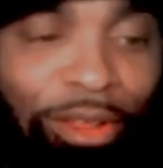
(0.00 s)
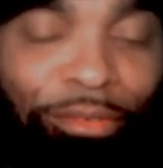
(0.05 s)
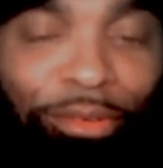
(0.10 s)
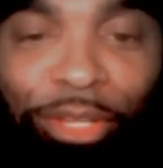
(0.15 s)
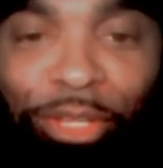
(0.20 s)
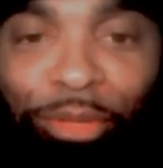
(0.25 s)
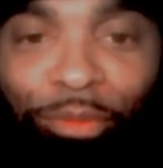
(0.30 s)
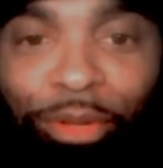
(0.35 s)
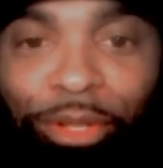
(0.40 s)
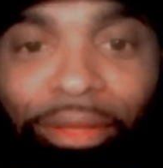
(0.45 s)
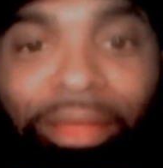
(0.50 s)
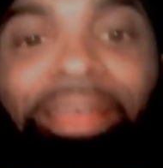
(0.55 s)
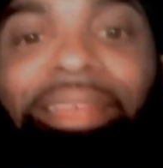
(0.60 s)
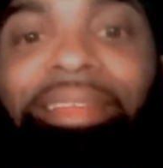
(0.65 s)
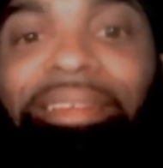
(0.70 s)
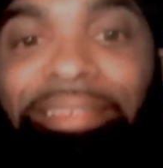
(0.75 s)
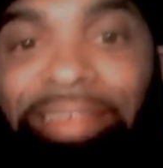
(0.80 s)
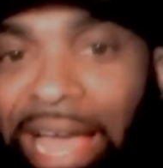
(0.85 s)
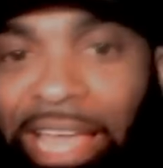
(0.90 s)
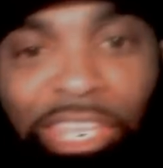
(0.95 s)
never really wanted to.
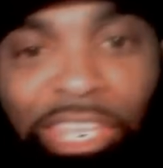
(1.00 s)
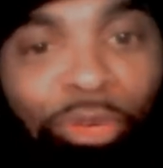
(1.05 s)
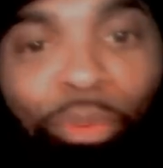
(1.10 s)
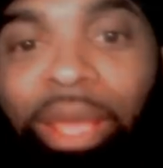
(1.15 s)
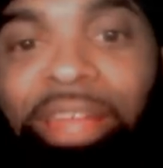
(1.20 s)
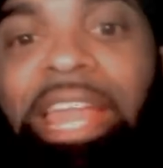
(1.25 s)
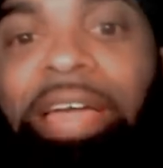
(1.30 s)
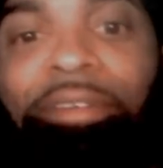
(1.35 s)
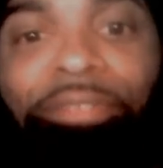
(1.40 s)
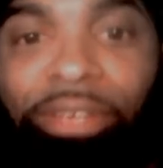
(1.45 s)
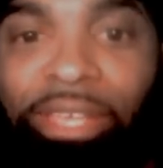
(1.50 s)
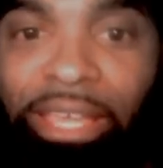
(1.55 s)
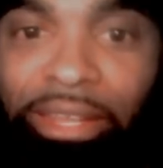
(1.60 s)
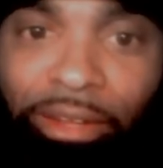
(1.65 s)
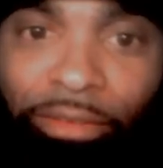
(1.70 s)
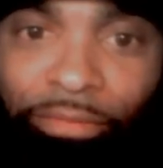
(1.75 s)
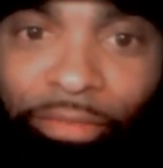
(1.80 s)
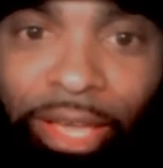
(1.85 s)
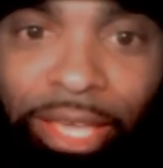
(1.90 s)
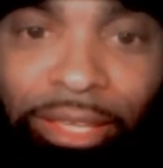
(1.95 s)
Now you ain't never
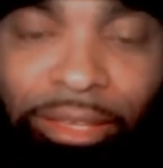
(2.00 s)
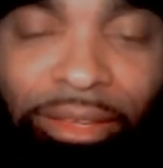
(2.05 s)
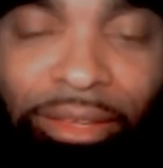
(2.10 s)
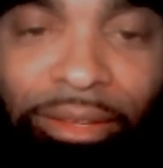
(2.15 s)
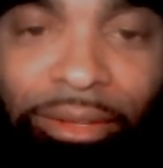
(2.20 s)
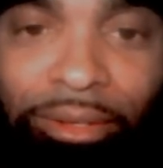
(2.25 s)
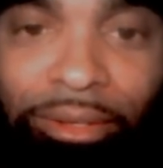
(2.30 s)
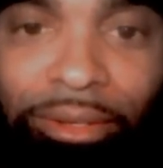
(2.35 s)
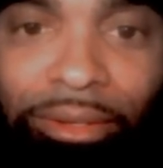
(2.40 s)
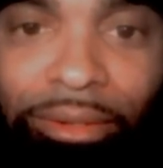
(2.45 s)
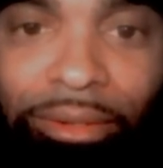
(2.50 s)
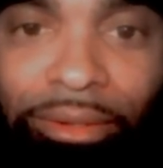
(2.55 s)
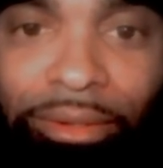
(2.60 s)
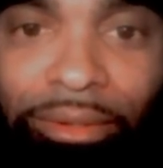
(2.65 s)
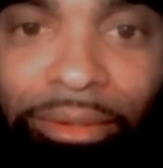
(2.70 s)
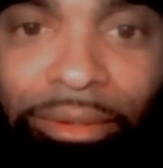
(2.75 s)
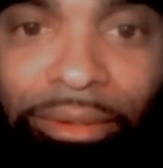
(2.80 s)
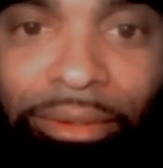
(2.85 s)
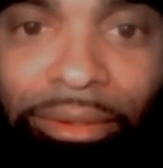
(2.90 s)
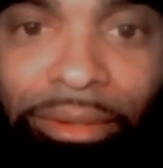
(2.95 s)
getting a fight.
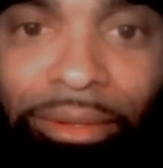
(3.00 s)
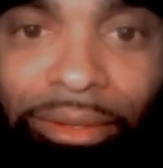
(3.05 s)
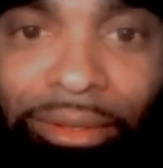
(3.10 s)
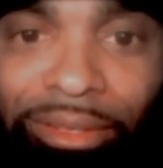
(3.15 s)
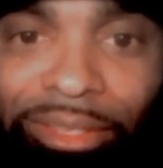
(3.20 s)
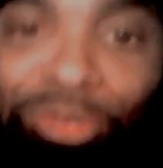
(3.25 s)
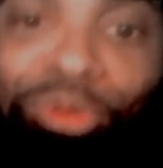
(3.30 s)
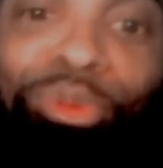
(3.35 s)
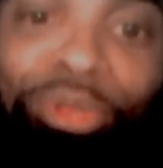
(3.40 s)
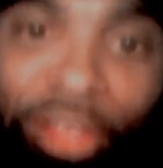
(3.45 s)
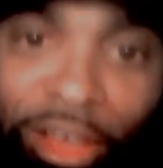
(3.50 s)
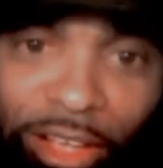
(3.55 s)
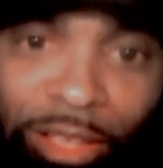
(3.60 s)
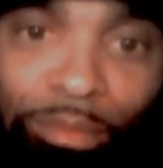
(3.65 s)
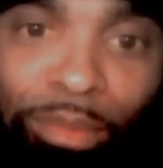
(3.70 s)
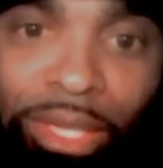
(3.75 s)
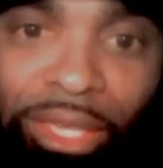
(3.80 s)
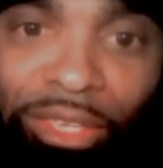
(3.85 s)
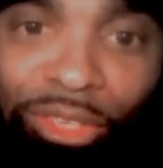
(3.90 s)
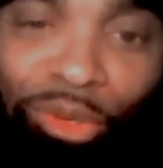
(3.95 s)
You
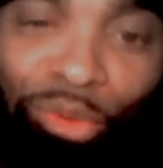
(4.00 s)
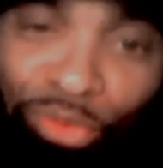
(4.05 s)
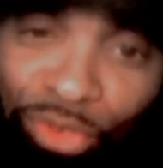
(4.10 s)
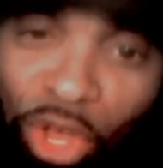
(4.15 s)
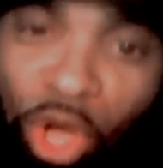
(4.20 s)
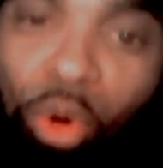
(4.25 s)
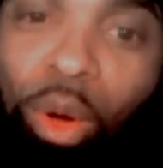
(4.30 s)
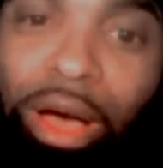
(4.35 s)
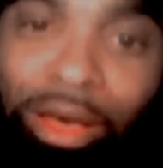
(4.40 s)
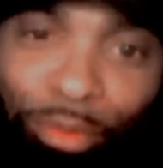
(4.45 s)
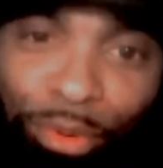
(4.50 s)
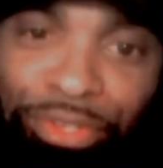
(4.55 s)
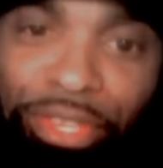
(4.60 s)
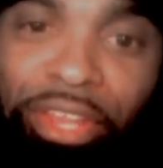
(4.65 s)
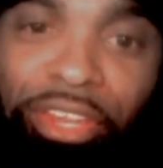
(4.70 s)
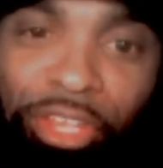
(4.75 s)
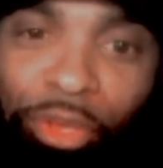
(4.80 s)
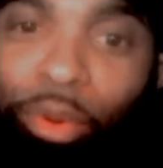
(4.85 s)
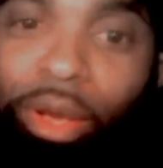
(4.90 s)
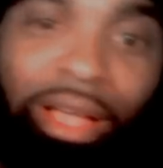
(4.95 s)
ducked me. You know I was
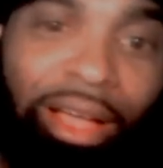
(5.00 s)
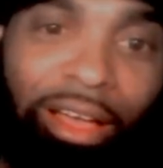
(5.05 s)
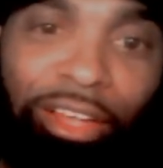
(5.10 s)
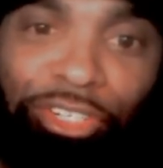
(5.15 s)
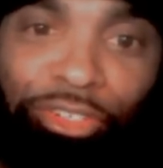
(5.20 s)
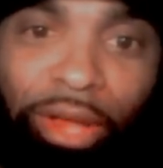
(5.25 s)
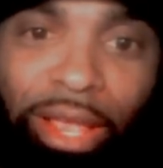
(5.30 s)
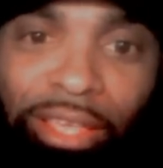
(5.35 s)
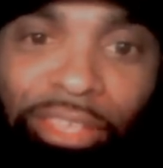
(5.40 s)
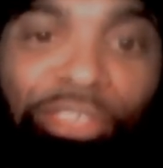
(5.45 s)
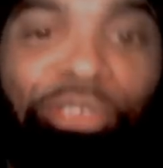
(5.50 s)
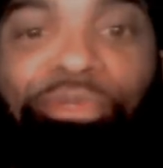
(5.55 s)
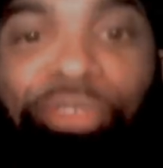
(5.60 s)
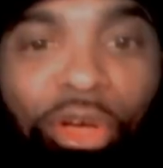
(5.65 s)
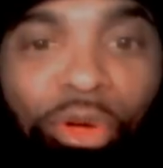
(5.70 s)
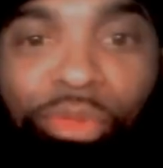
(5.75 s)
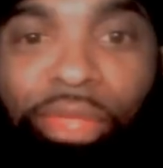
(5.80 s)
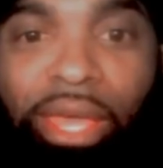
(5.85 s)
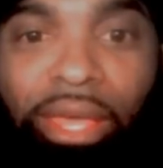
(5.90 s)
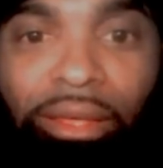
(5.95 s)
sending you a contract. You
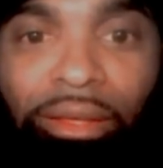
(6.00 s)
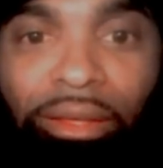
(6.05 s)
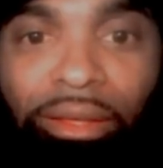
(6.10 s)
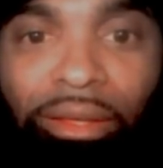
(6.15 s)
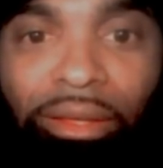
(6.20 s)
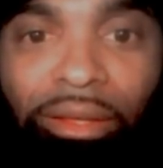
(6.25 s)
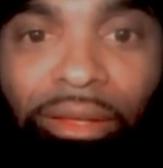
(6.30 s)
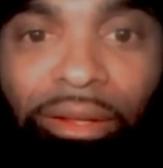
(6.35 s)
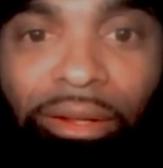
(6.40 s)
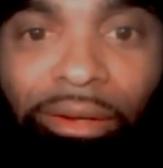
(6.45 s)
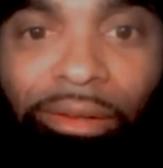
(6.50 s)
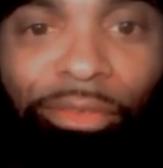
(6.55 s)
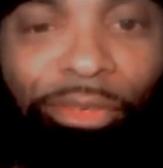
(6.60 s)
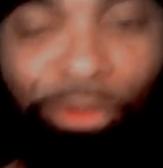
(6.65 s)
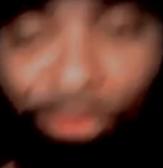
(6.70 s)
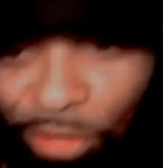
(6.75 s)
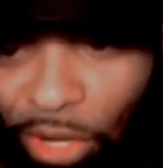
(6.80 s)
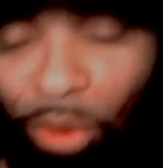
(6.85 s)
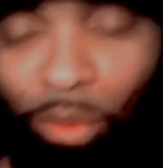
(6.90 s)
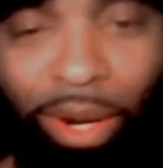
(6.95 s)
know that.
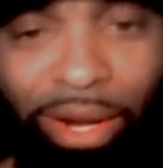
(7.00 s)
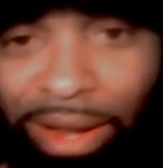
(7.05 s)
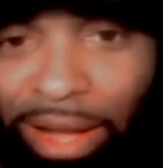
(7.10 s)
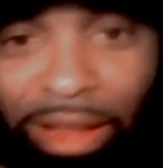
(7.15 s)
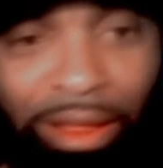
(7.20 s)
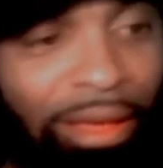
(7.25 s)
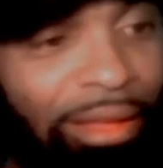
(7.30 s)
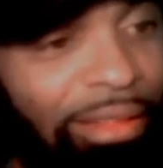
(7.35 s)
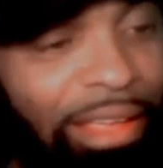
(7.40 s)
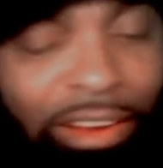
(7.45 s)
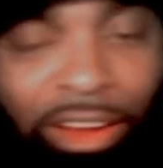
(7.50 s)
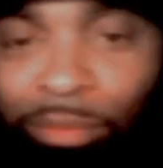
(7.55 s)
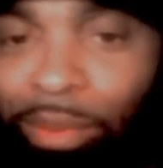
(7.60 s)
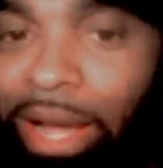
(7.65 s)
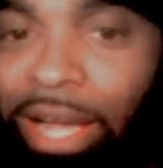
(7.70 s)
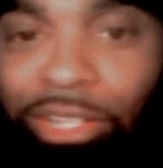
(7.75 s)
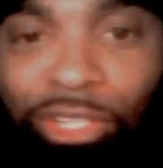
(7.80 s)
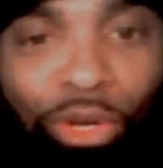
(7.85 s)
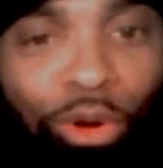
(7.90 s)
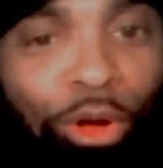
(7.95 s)
You know what con...
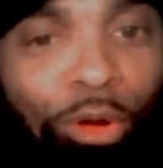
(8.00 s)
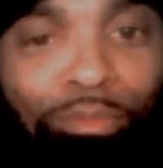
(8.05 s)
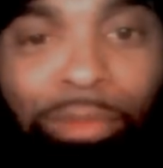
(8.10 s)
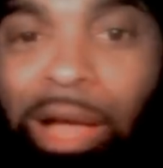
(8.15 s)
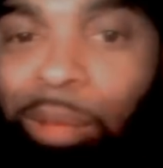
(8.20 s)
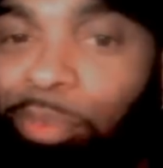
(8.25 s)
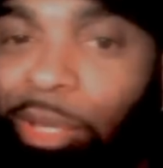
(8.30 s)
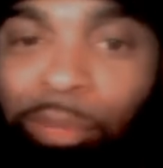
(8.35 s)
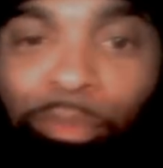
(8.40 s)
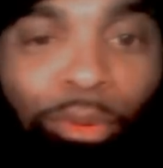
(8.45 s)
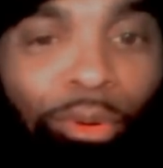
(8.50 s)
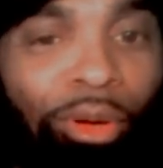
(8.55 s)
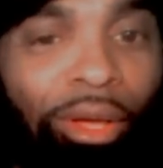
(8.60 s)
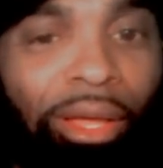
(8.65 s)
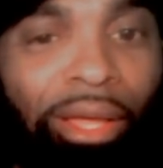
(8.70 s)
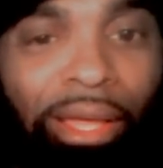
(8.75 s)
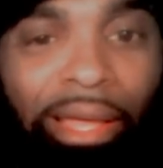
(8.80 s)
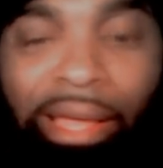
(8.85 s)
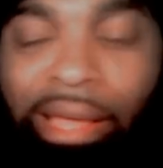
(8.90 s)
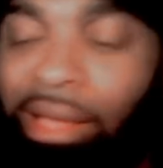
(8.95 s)
Everybody told my people,
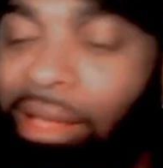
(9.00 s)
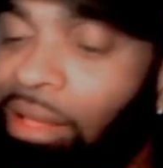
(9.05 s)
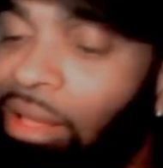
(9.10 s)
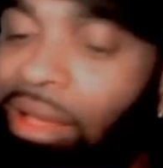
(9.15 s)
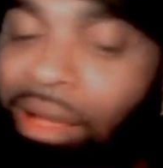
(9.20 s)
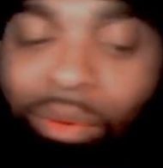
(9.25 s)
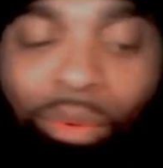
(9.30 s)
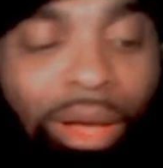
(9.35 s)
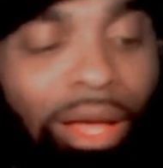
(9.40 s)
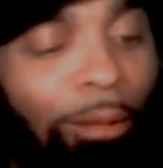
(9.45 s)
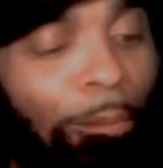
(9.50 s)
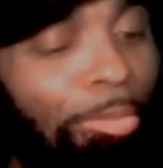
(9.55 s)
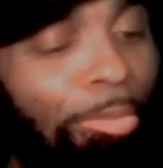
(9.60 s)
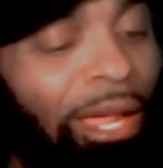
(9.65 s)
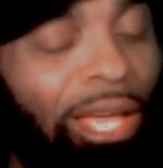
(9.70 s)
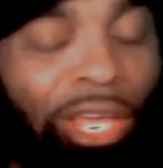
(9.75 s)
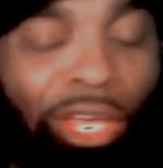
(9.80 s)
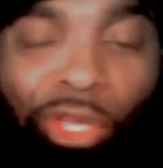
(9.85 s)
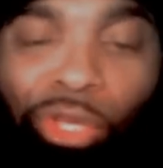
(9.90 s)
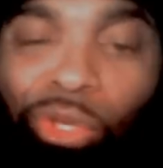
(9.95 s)
eh, well,
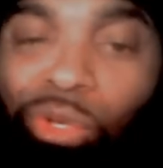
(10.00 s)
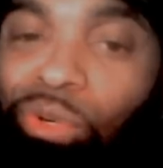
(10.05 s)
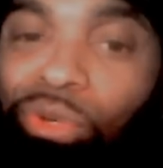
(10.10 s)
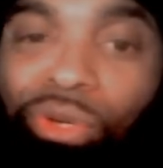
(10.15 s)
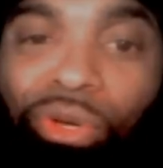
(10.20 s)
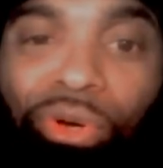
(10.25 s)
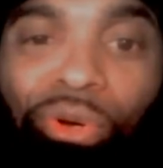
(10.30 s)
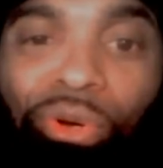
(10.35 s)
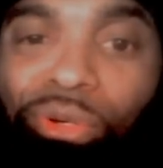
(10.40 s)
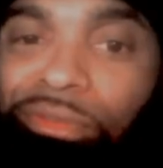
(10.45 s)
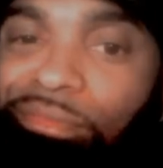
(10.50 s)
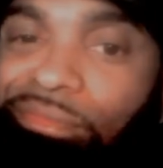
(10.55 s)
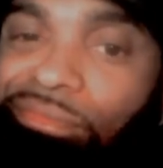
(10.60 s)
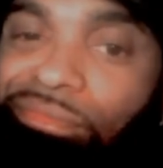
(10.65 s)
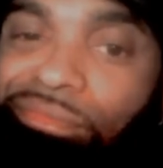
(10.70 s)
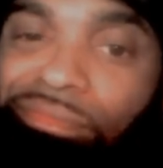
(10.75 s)
you know,